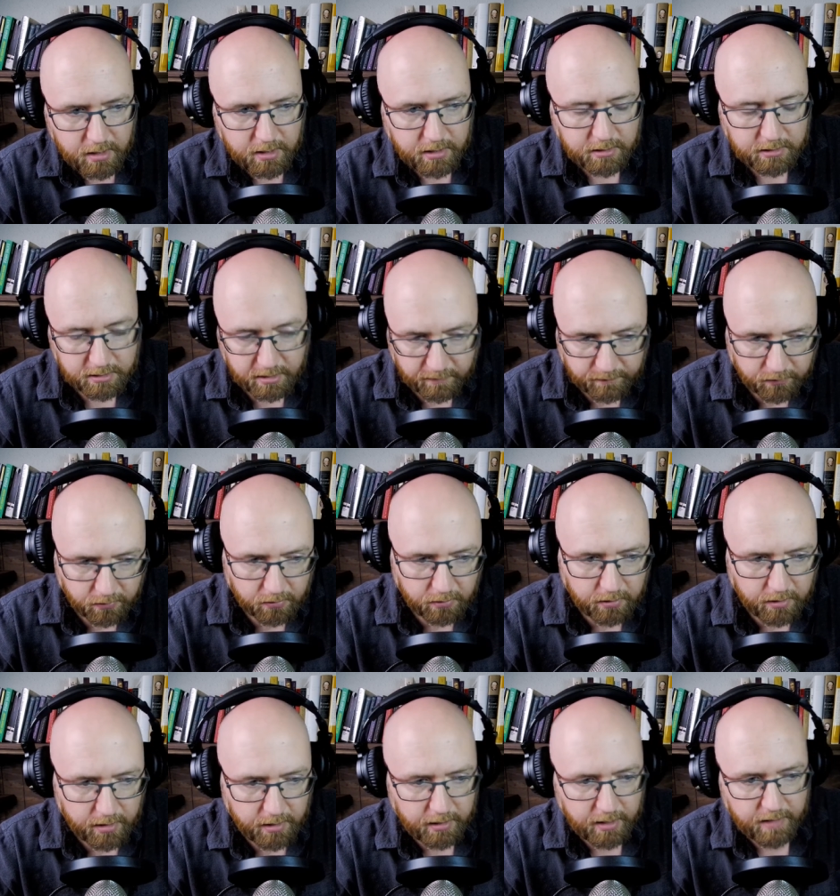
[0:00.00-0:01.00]
suffer
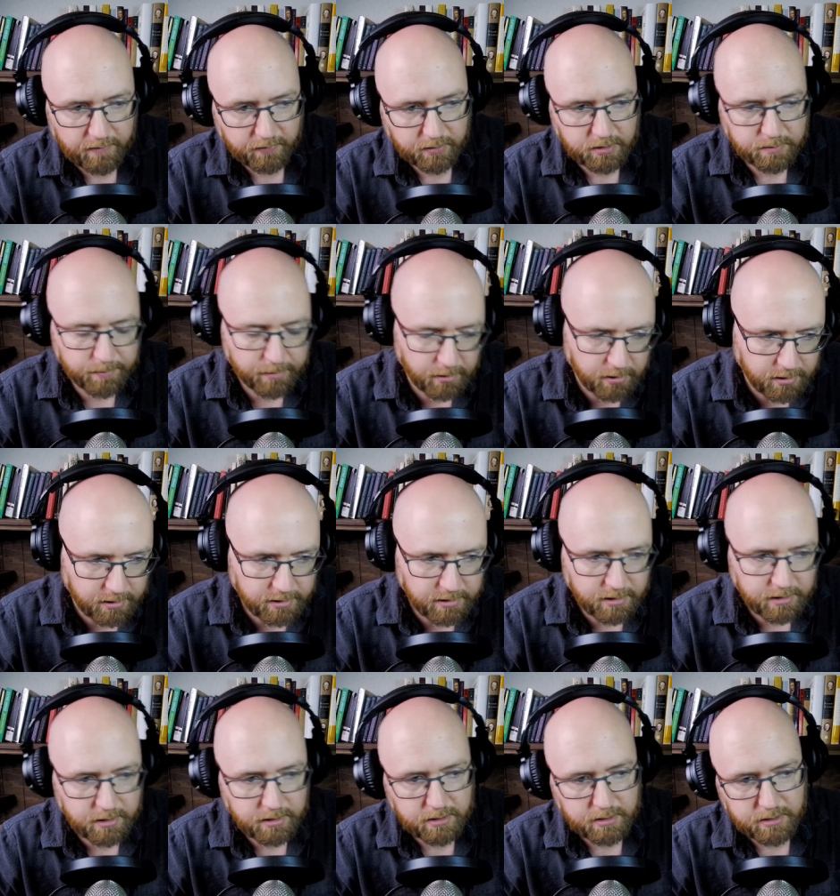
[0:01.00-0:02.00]
and have
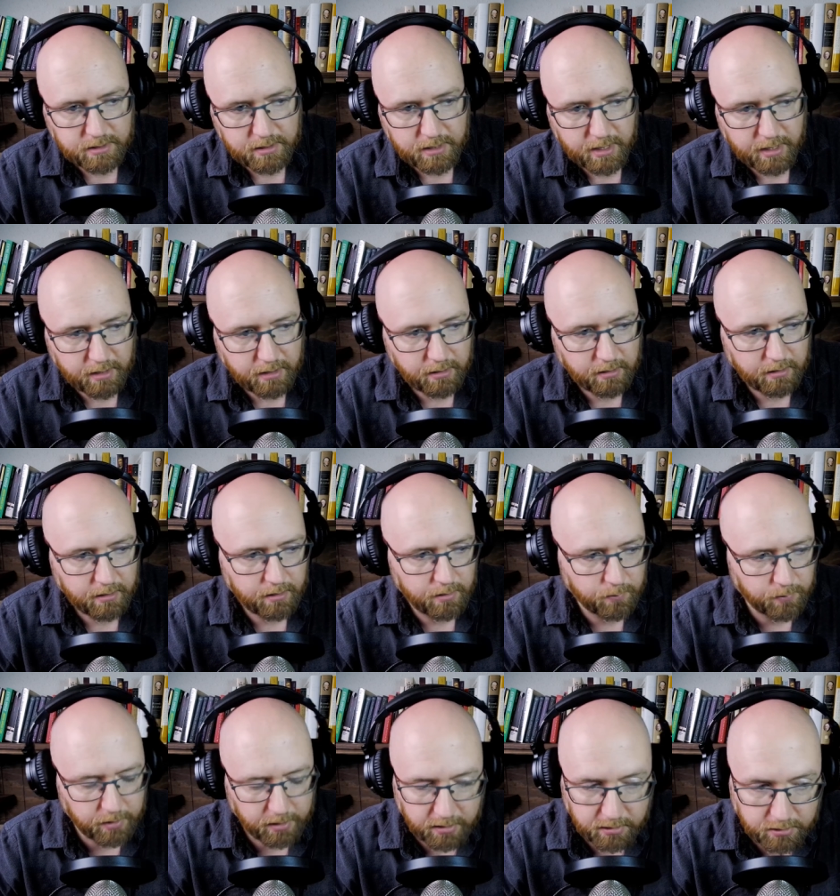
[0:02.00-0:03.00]
experiences and
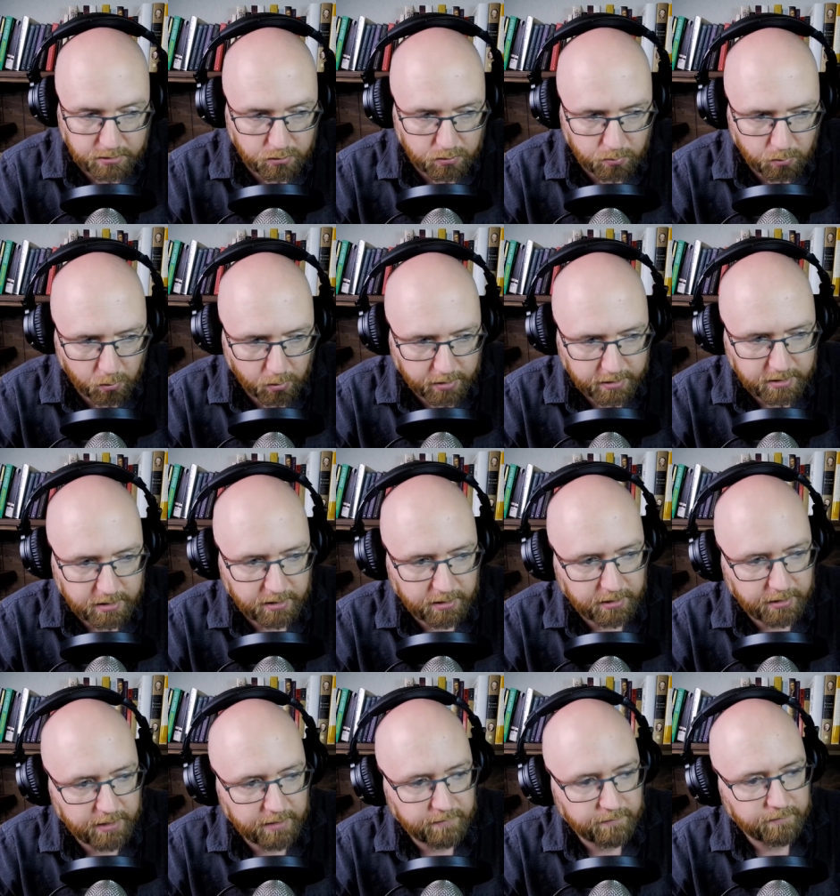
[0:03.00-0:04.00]
we can assume want to
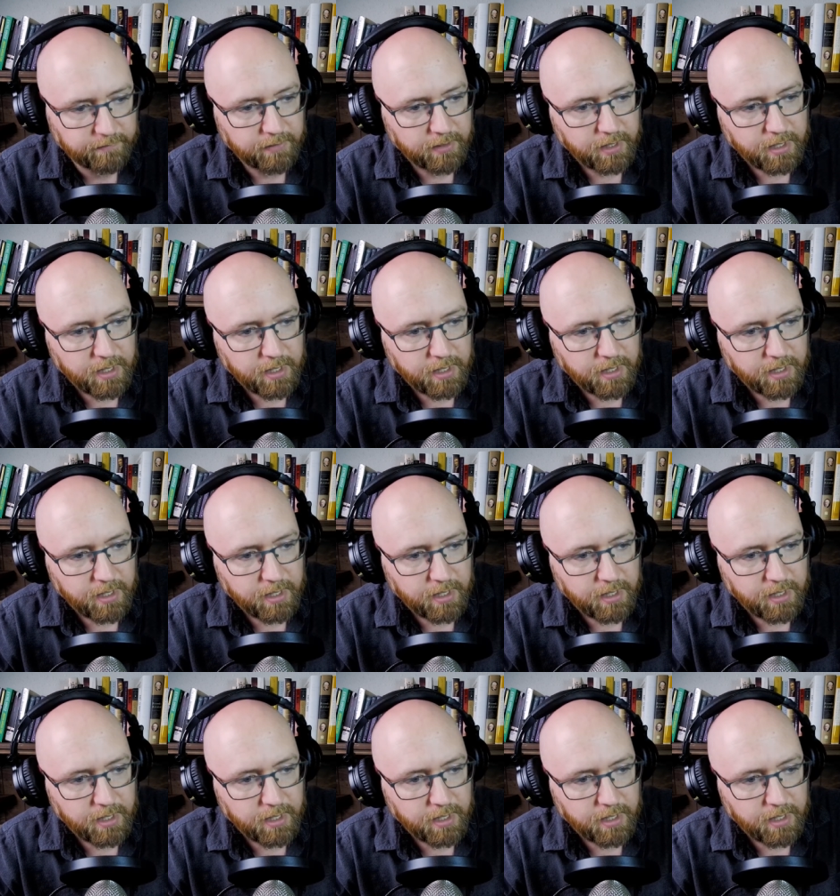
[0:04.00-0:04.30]
live.